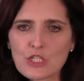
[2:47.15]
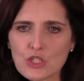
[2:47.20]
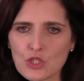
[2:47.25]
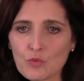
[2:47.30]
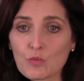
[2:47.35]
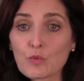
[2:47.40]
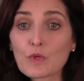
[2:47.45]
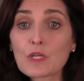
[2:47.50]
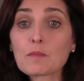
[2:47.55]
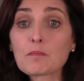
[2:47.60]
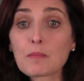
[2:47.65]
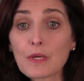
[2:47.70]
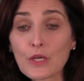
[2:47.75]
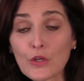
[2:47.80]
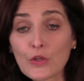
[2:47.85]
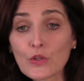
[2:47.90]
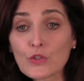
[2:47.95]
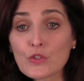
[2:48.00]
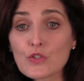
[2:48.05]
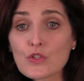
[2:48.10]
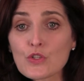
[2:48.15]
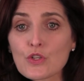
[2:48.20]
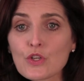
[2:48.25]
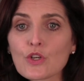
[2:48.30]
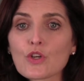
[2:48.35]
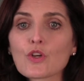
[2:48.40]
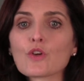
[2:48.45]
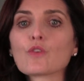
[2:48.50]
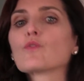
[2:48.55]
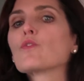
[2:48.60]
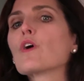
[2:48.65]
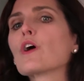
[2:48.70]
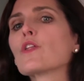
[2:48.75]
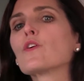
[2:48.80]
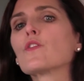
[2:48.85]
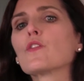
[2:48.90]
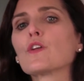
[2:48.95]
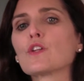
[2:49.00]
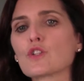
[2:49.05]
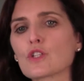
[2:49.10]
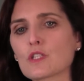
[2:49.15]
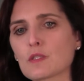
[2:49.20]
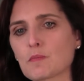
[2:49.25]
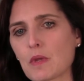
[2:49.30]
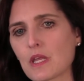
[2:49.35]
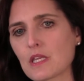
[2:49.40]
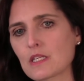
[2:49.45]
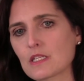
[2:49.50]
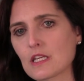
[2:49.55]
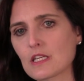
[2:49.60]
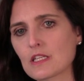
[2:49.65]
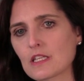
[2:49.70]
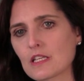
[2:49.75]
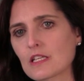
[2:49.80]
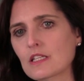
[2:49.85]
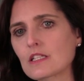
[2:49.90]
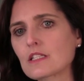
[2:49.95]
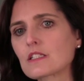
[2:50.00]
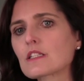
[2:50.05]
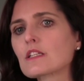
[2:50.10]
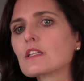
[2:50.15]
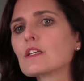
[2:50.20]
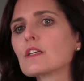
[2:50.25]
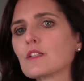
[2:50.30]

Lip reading: to rebuild rather than just band-aiding it.